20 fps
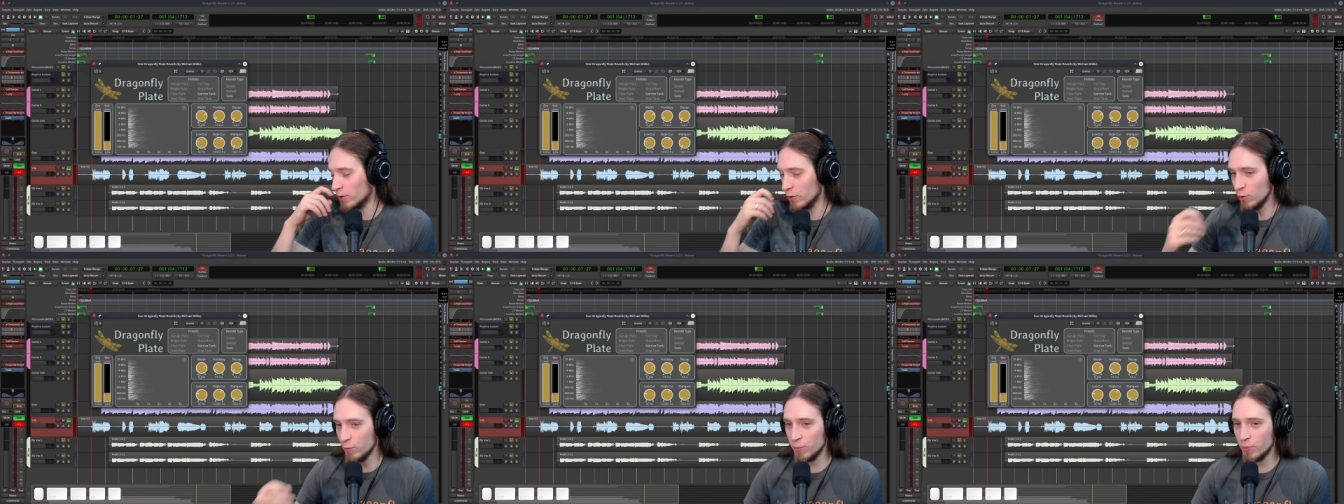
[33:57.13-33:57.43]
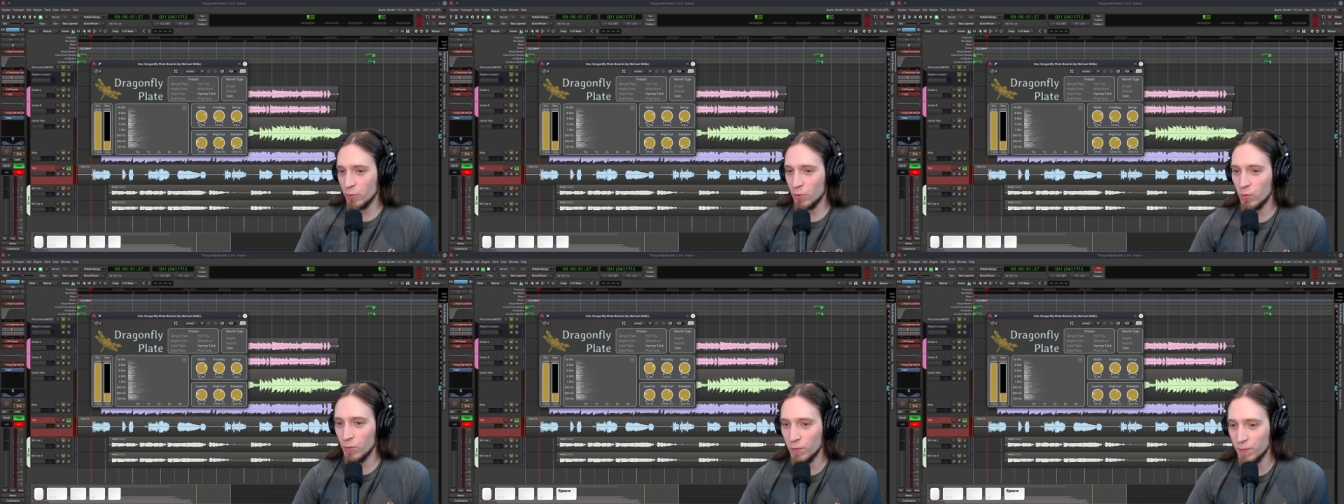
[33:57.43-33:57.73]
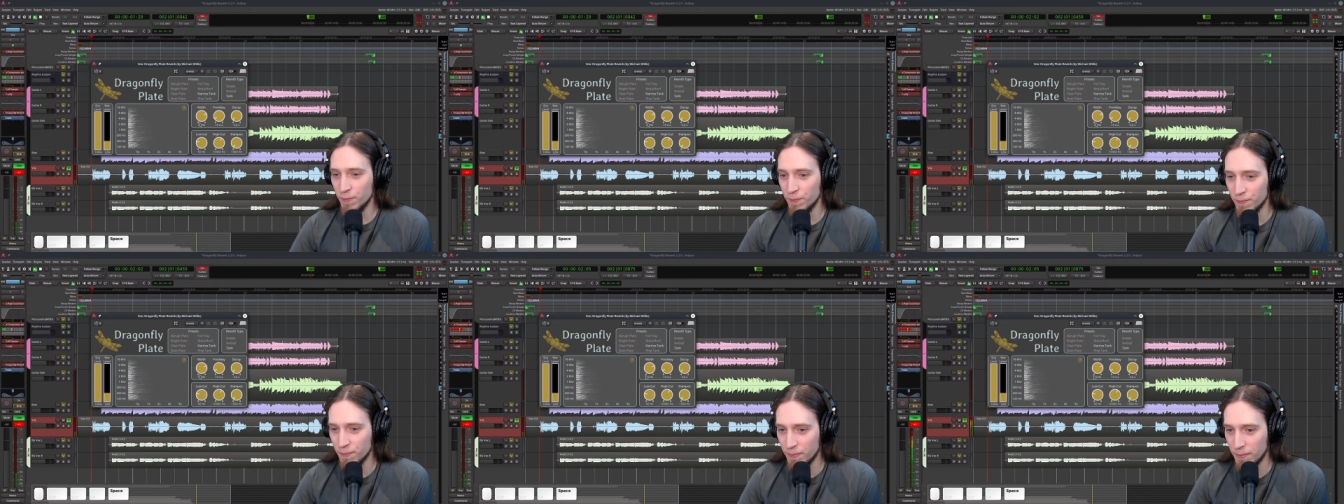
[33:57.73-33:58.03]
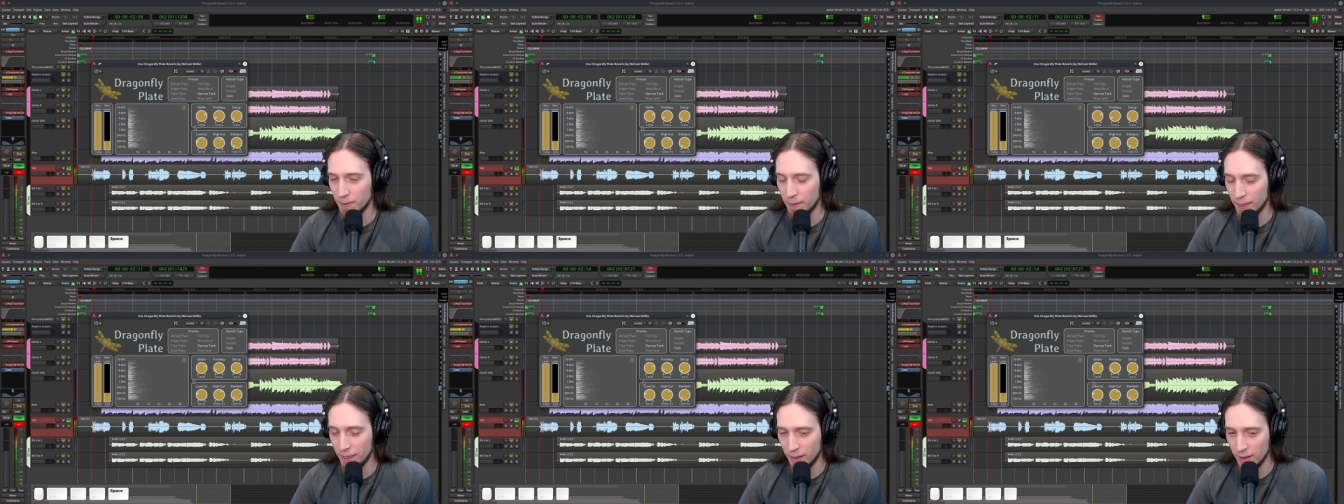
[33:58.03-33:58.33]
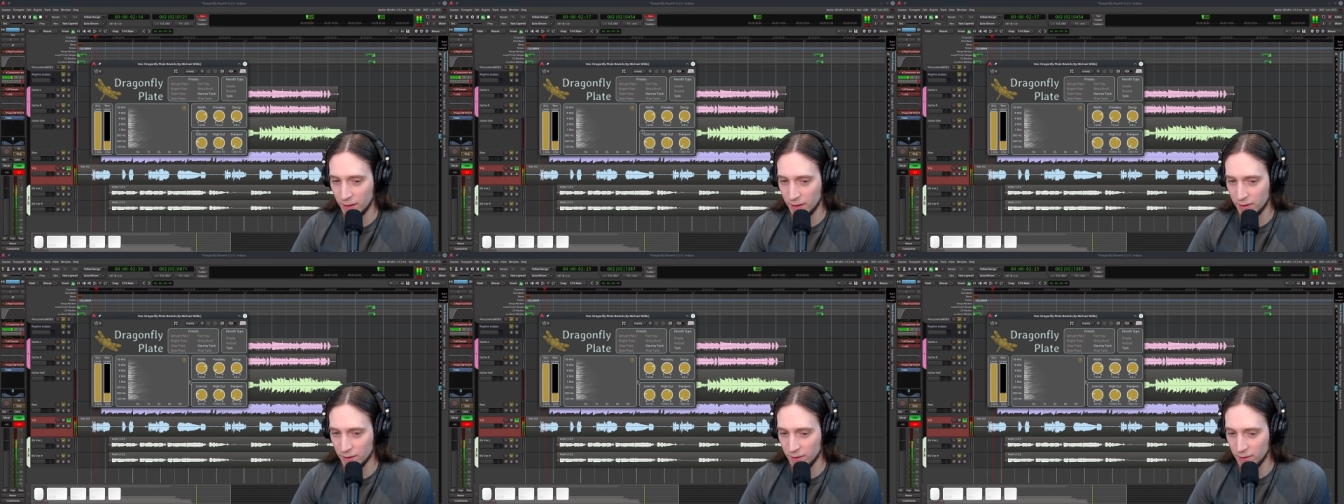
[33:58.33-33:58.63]
loop. I'm
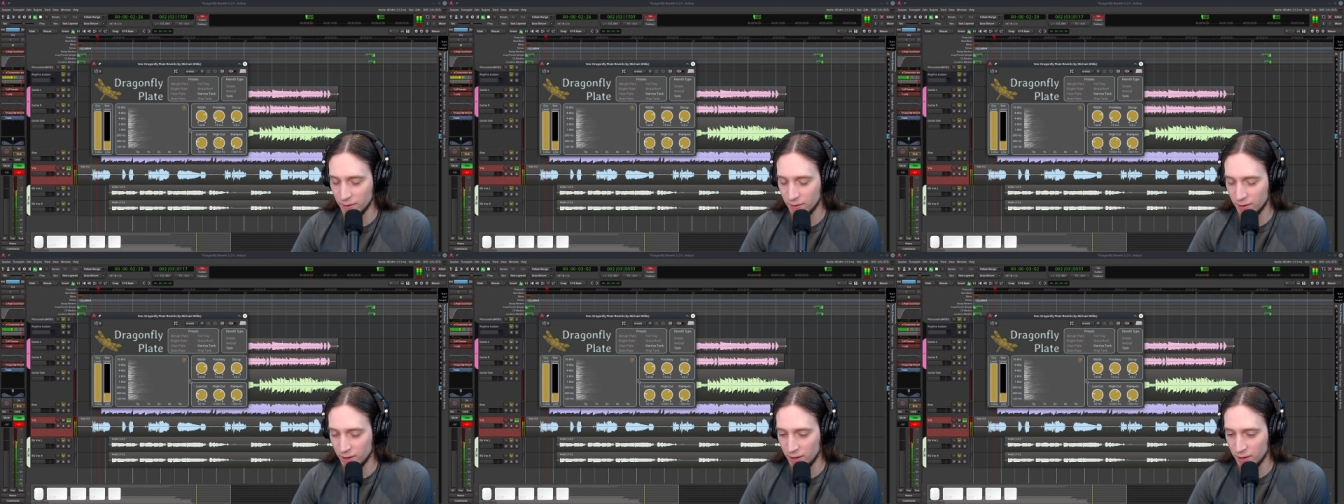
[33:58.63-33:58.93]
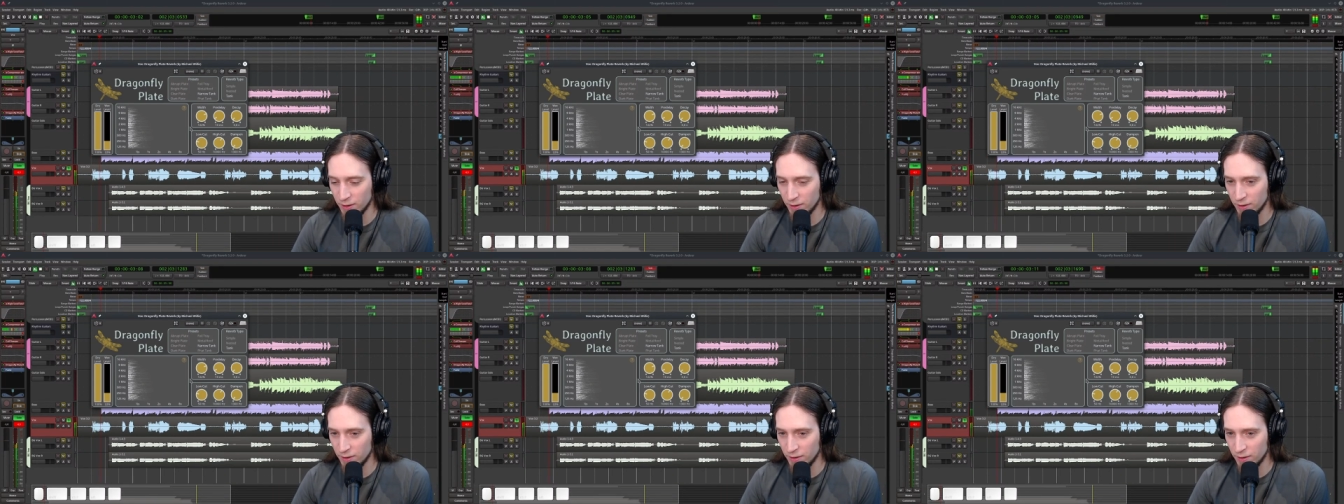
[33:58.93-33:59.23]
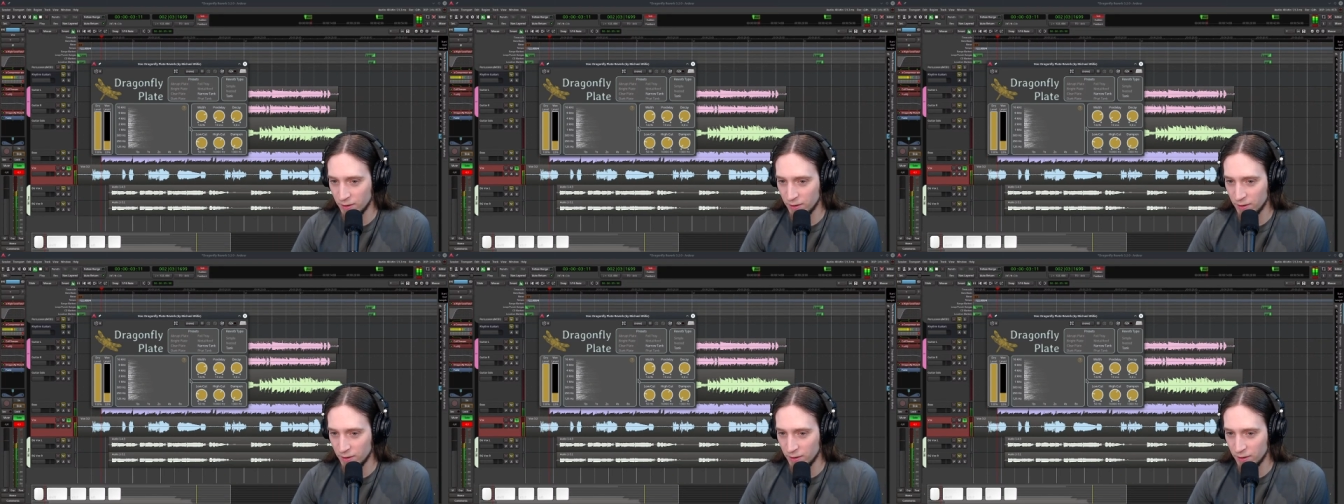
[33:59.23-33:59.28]
testing reverbs